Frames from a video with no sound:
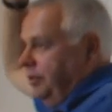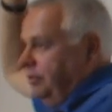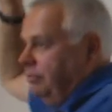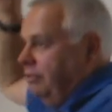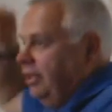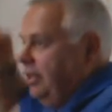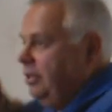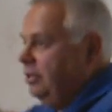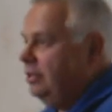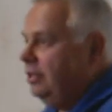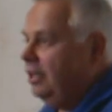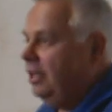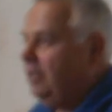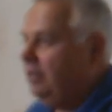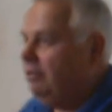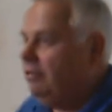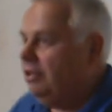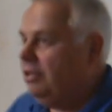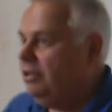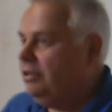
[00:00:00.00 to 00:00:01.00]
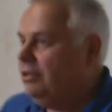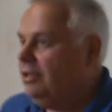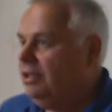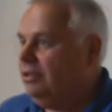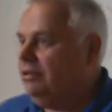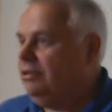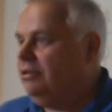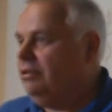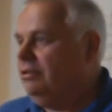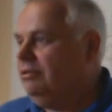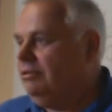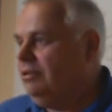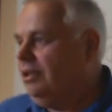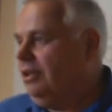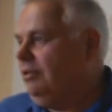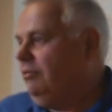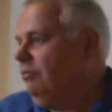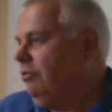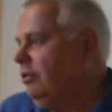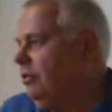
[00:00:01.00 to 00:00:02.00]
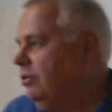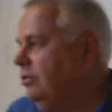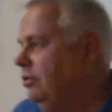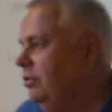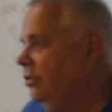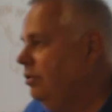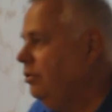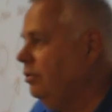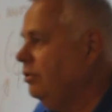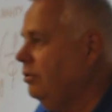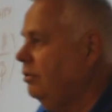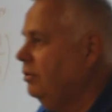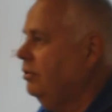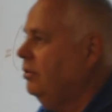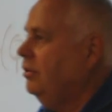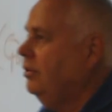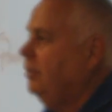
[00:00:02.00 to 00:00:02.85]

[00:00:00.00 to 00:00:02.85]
your range that way. That works too.